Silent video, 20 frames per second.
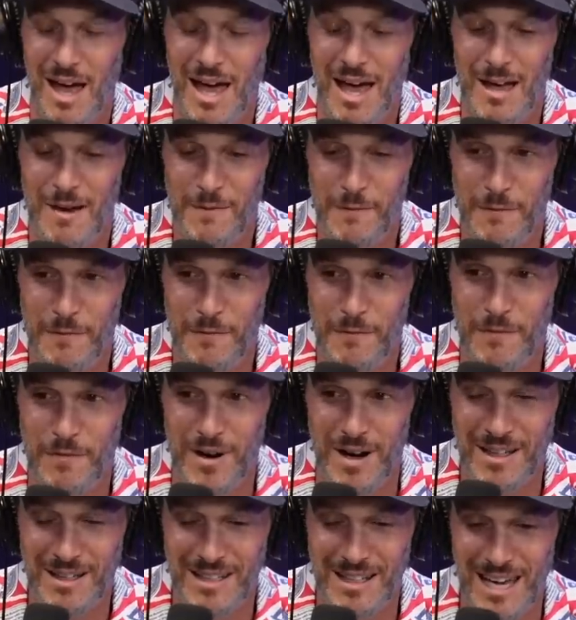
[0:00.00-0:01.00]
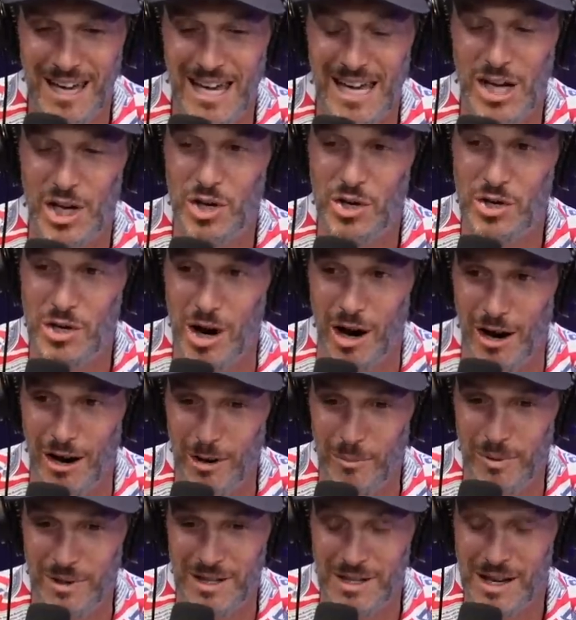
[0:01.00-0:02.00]
a I agree with fucking that.
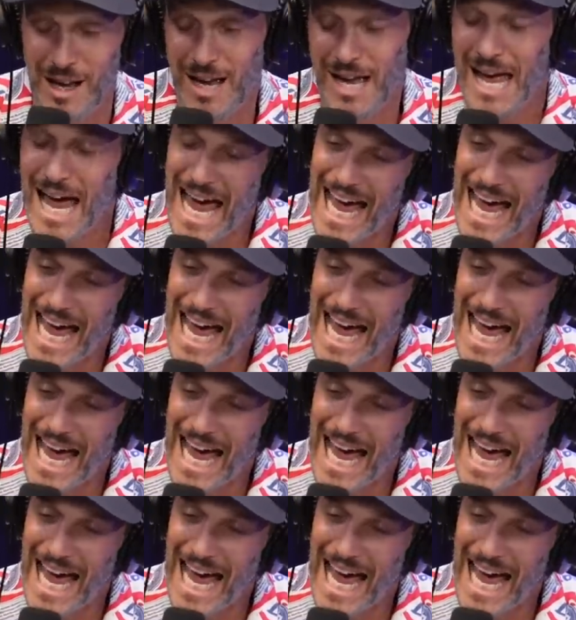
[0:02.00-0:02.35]
garbage.